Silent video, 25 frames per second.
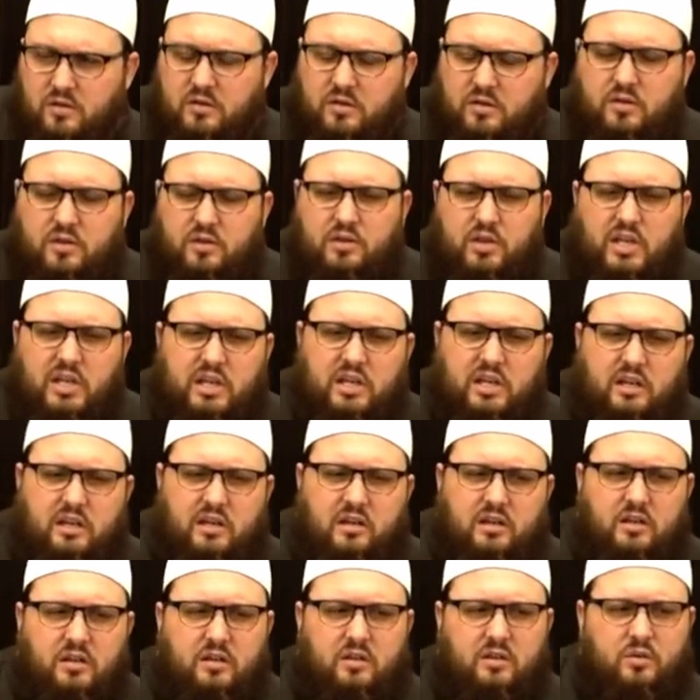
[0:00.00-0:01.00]
the
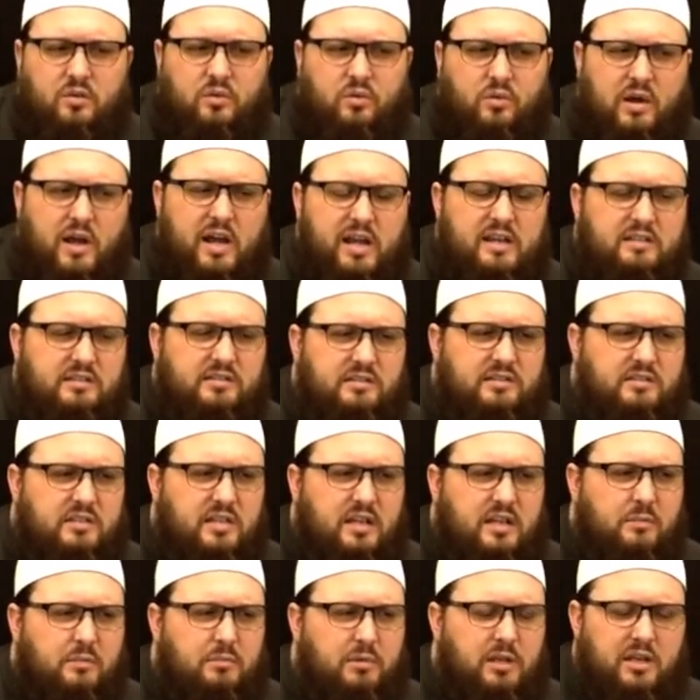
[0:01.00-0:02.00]
great
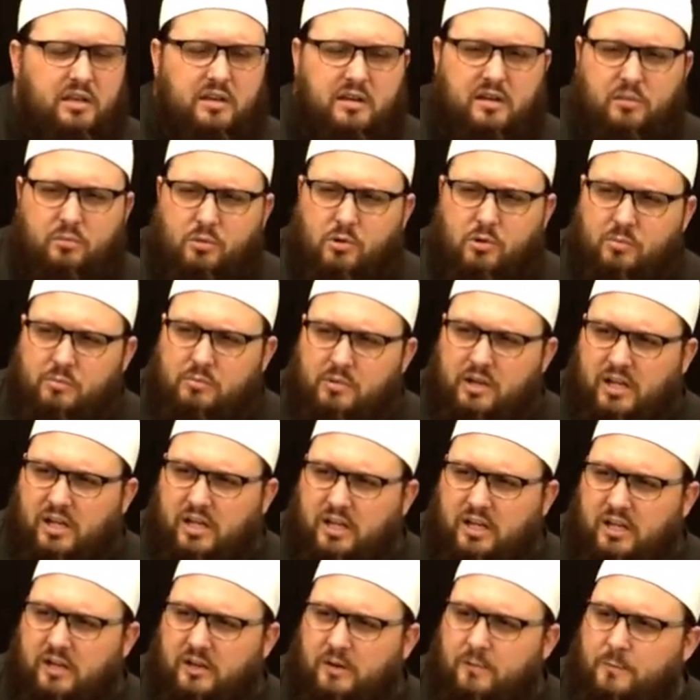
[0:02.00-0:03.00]
Amir
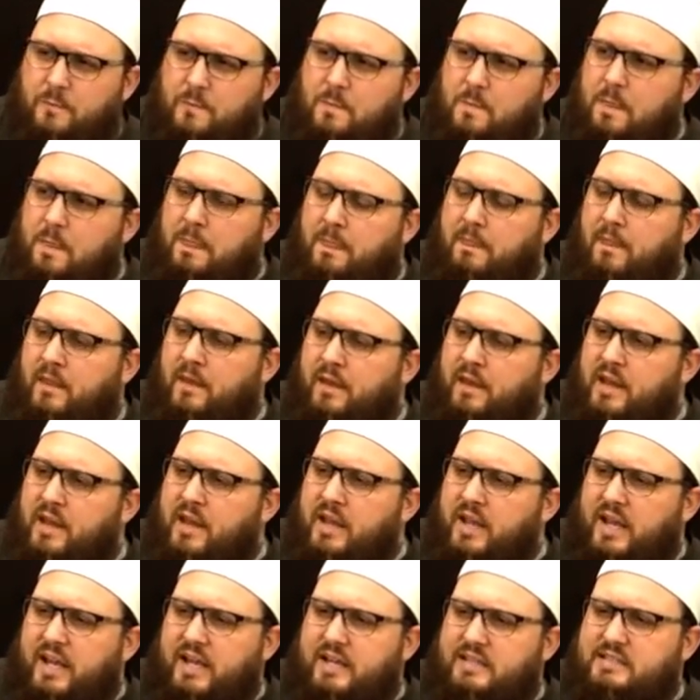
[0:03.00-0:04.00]
al-Mu'mineen,
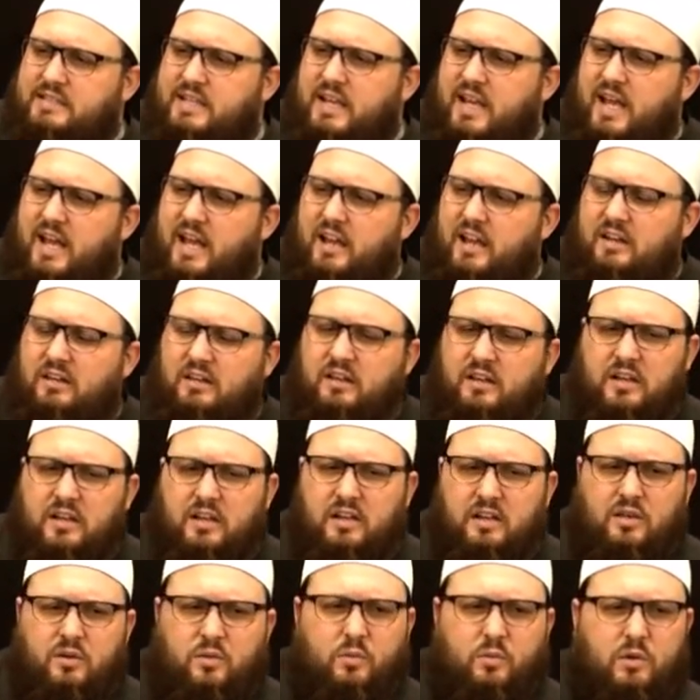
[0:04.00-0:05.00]
he said,
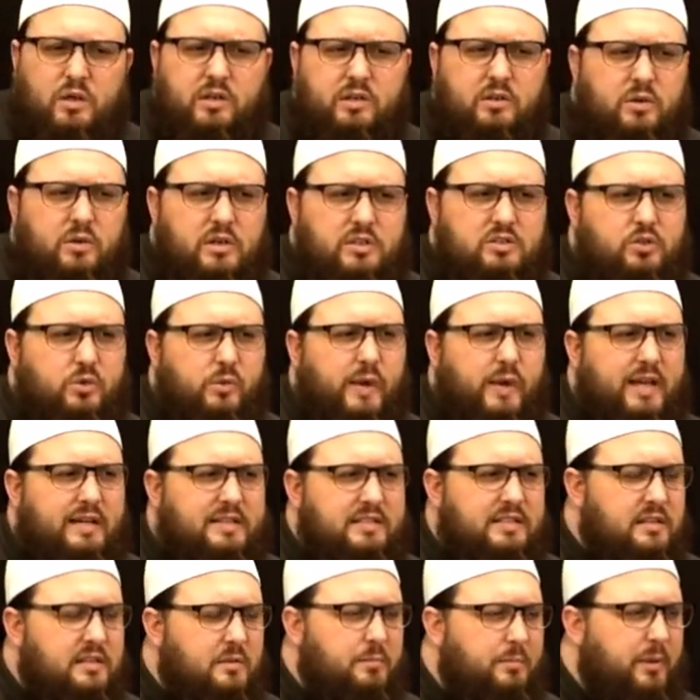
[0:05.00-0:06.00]
when you address
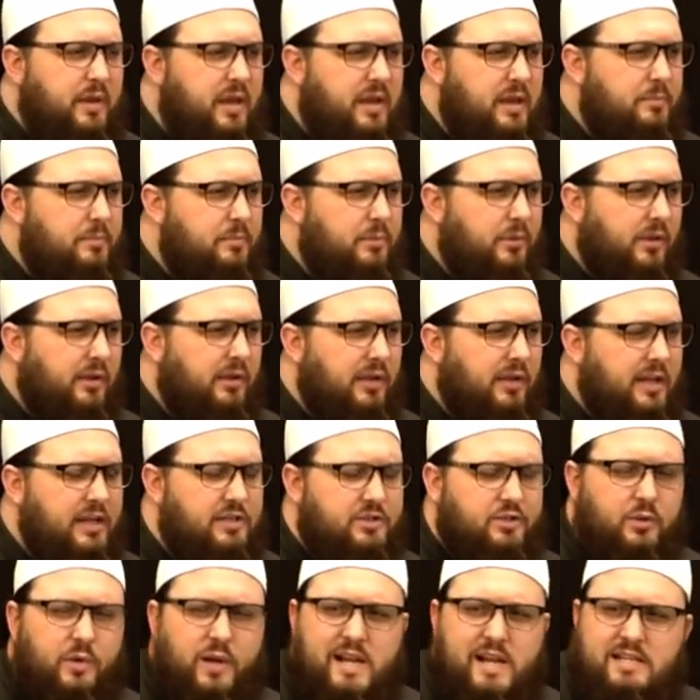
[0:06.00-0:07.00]
the people,
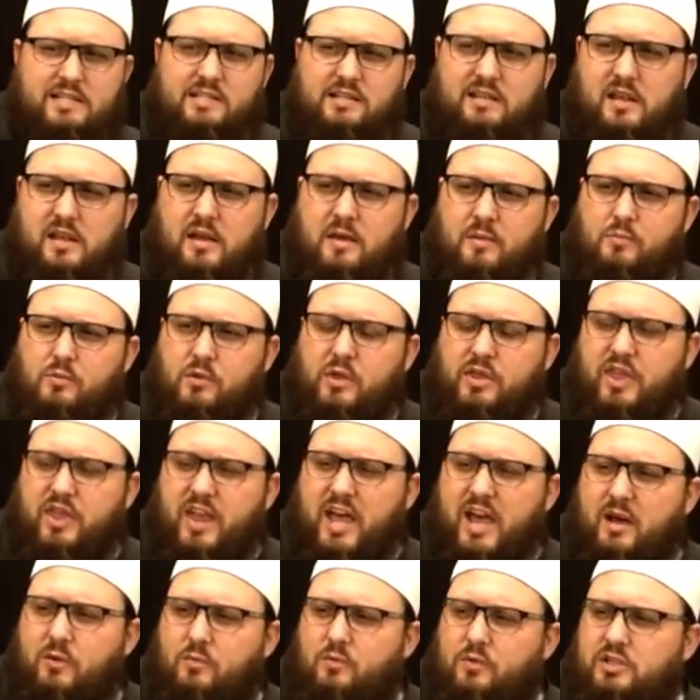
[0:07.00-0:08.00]
address them with
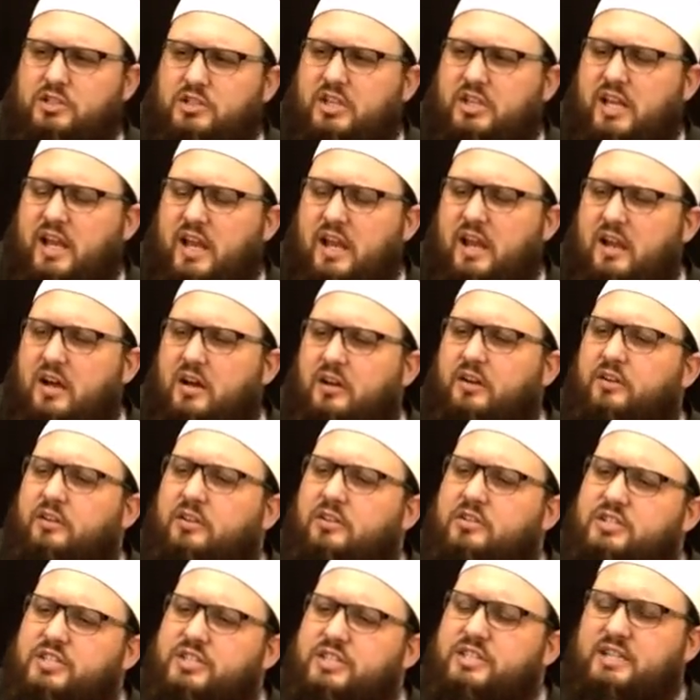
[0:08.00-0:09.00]
that which they
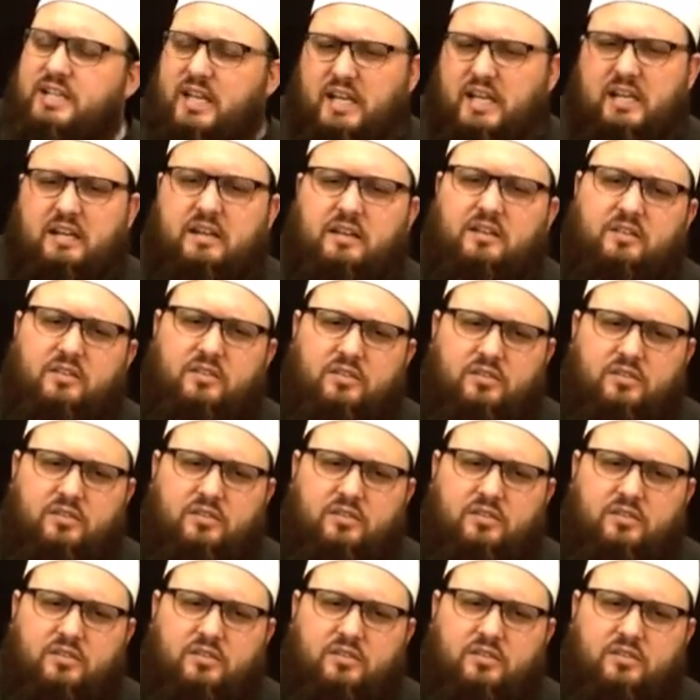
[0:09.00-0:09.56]
understand.